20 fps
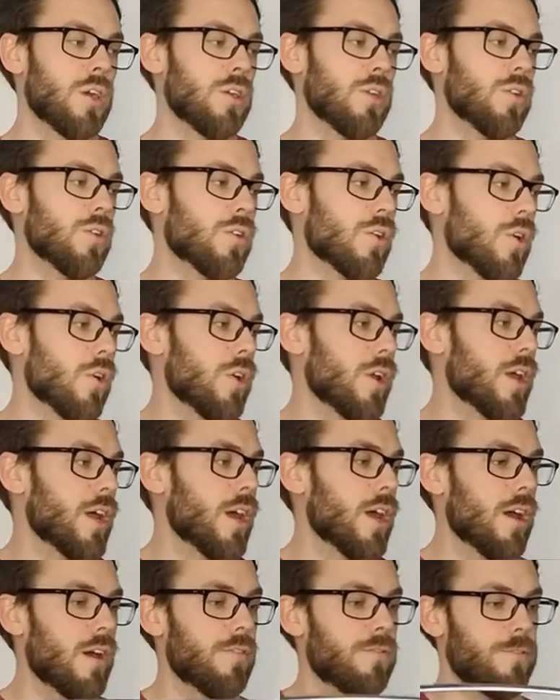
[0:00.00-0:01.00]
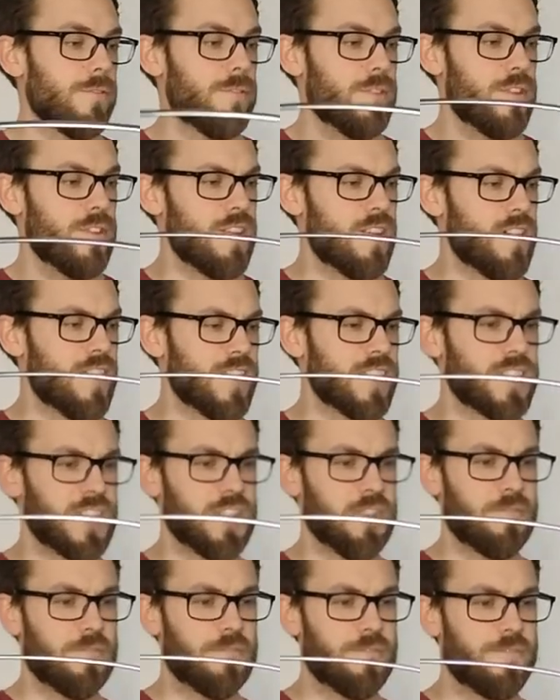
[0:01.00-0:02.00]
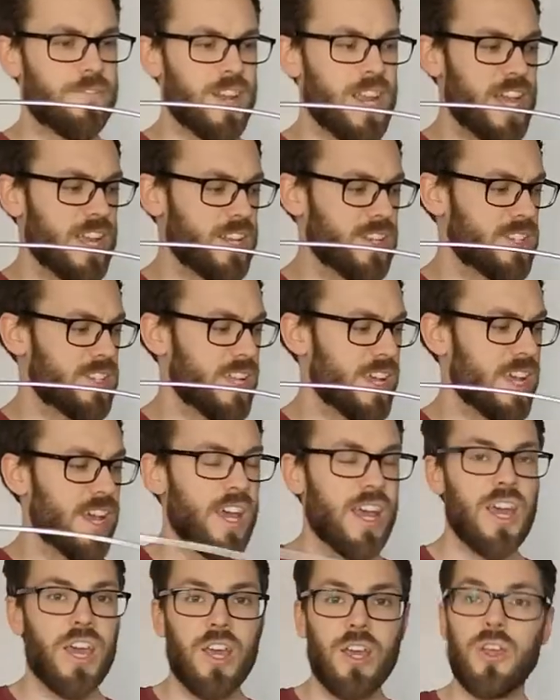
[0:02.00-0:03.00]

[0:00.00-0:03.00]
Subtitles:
You're going to have nice flex there.